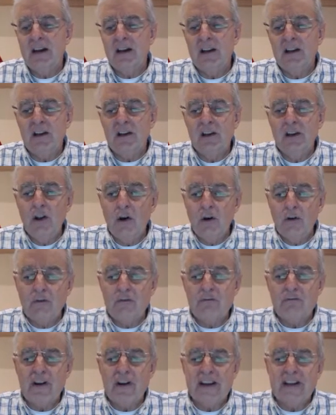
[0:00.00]

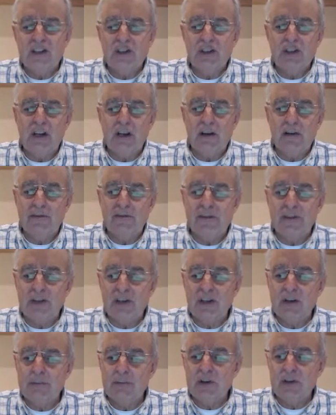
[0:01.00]
long ratio for the
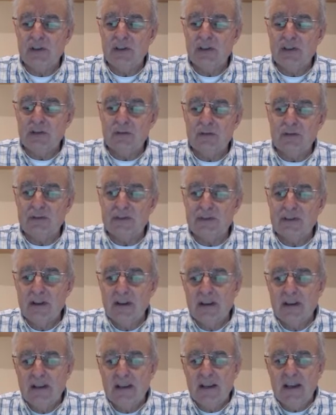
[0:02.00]
commercials.
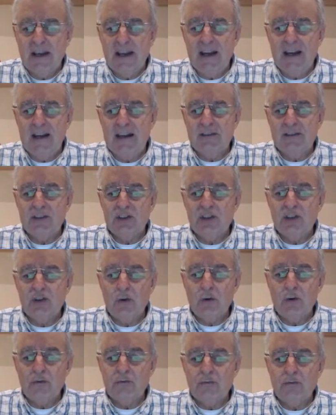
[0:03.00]
The
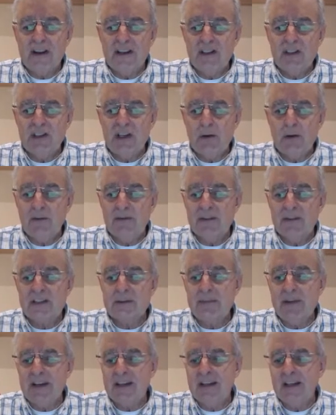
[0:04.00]
short ratio of the
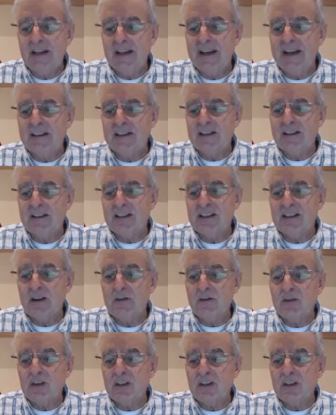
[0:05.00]
speculators is only